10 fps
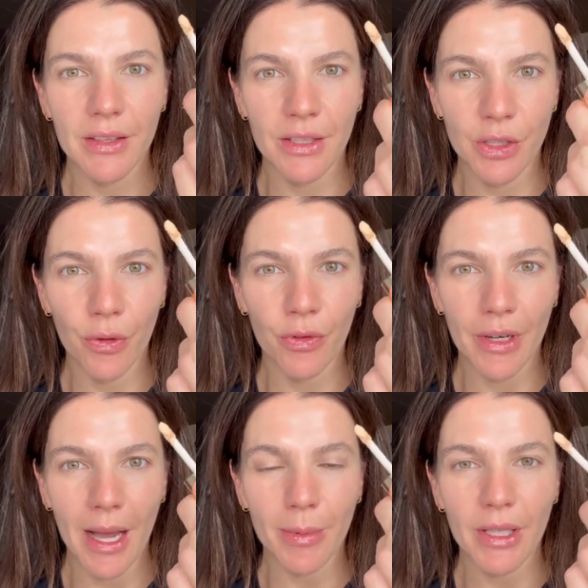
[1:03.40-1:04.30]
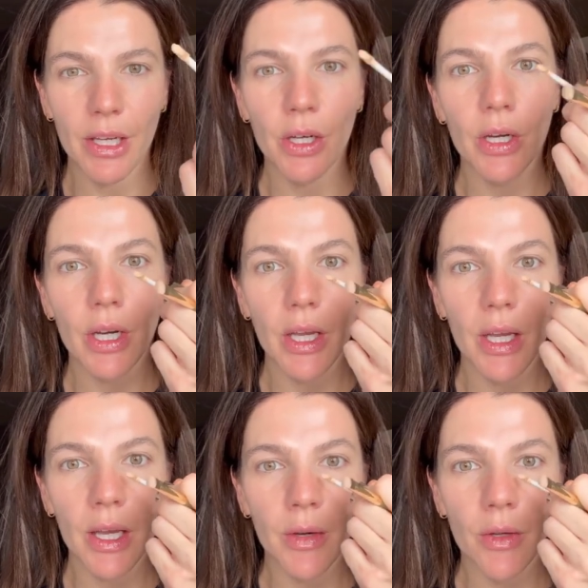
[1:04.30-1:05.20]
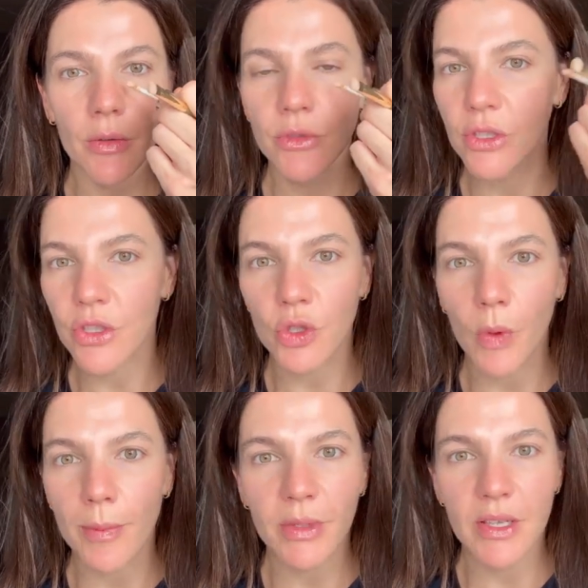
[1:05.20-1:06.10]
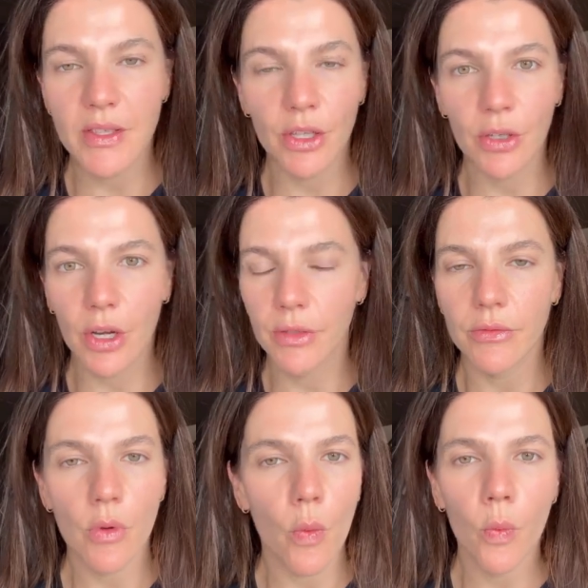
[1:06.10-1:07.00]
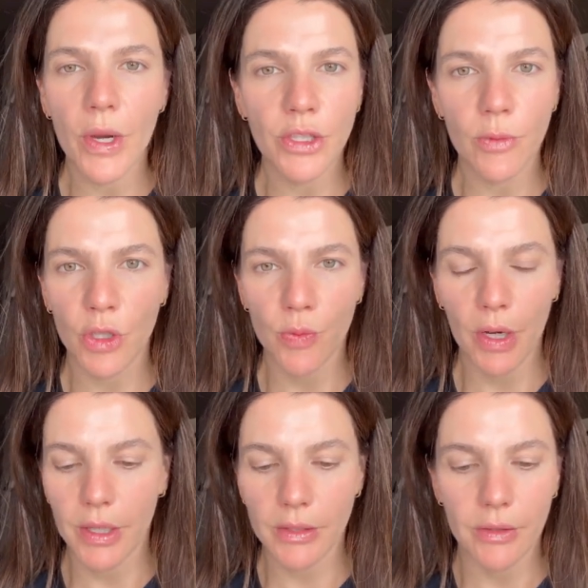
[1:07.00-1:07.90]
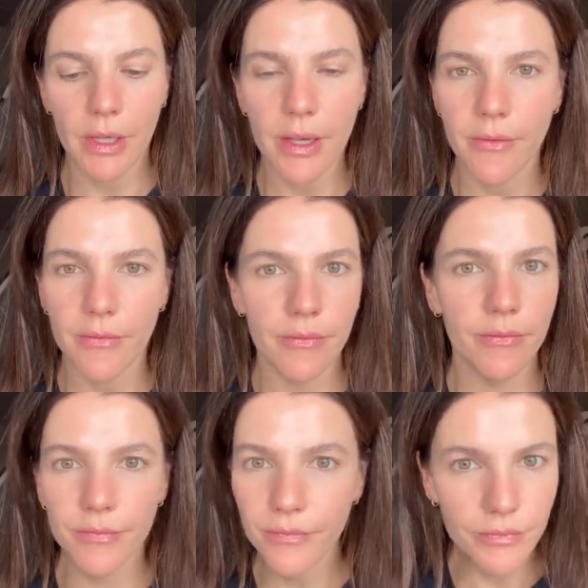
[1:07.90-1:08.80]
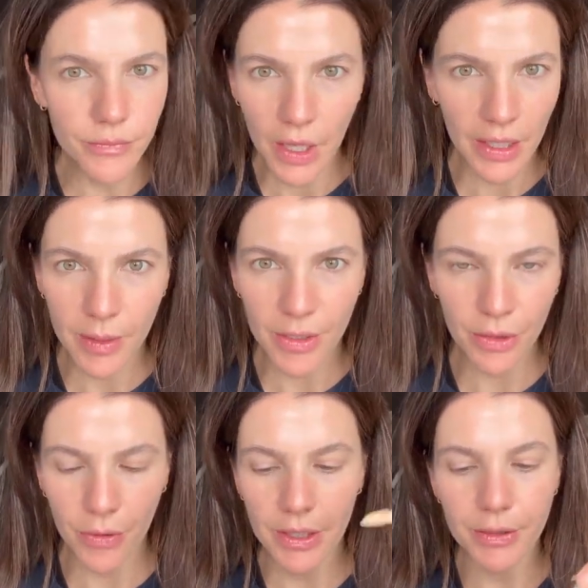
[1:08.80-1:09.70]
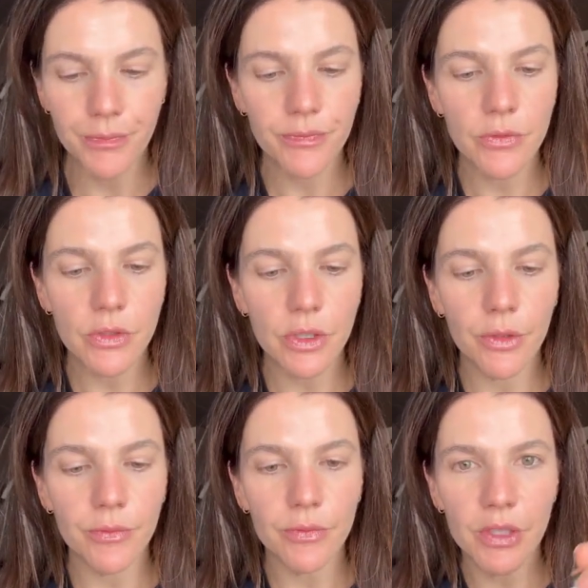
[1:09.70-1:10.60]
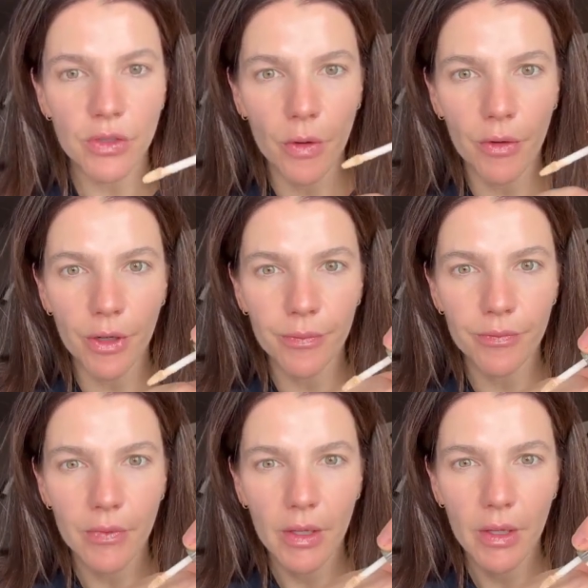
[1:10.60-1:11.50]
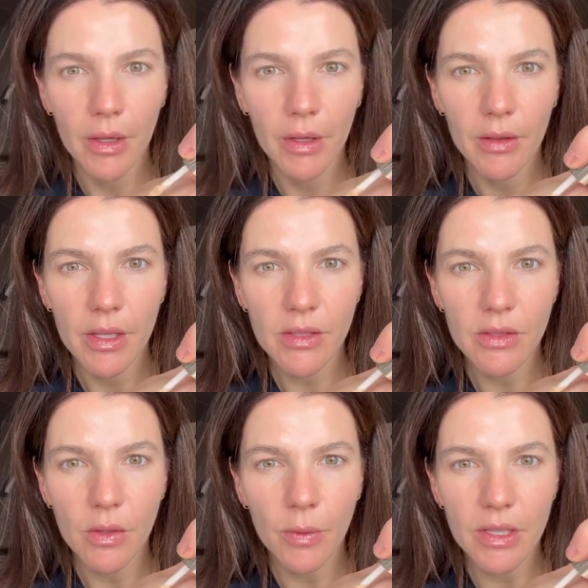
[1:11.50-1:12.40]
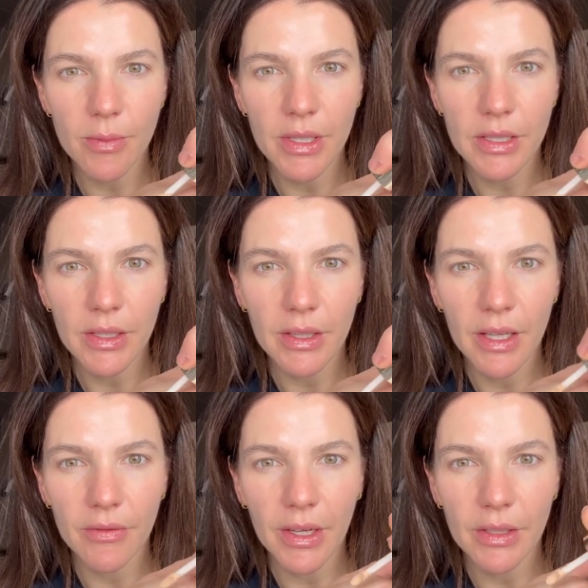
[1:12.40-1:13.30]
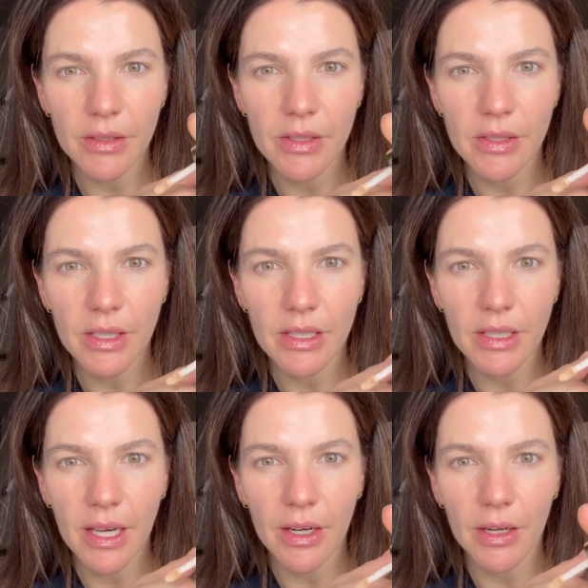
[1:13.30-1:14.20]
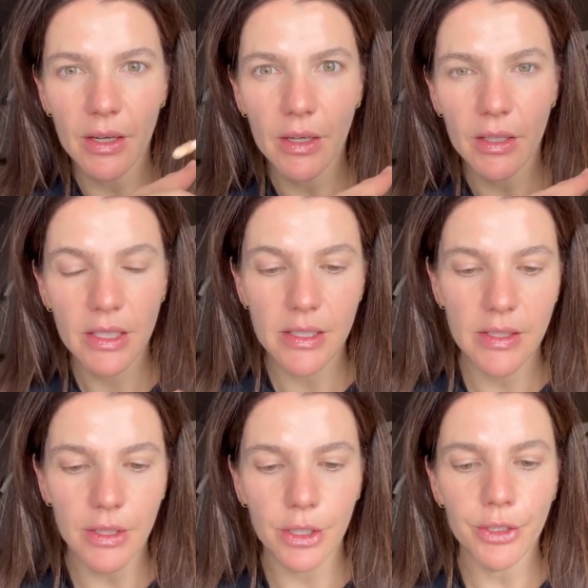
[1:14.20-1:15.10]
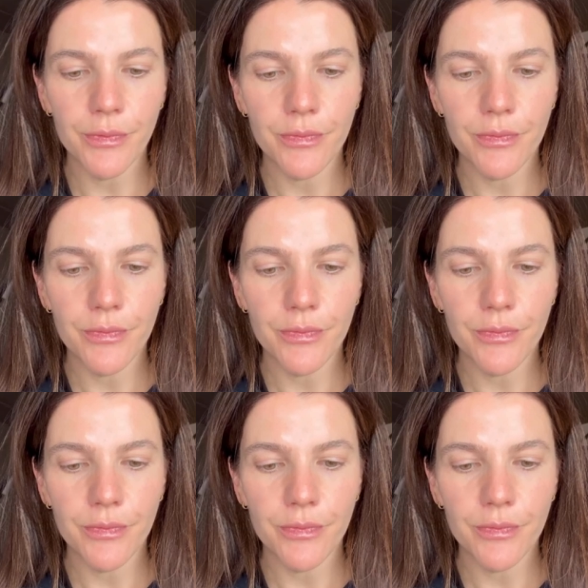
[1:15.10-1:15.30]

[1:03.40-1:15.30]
the doe foot applicator and just swipe concealer on. Way too much product, okay? Not gonna be your friend. So let's go over. This is the Westman Atelier Vital Skincare Concealer.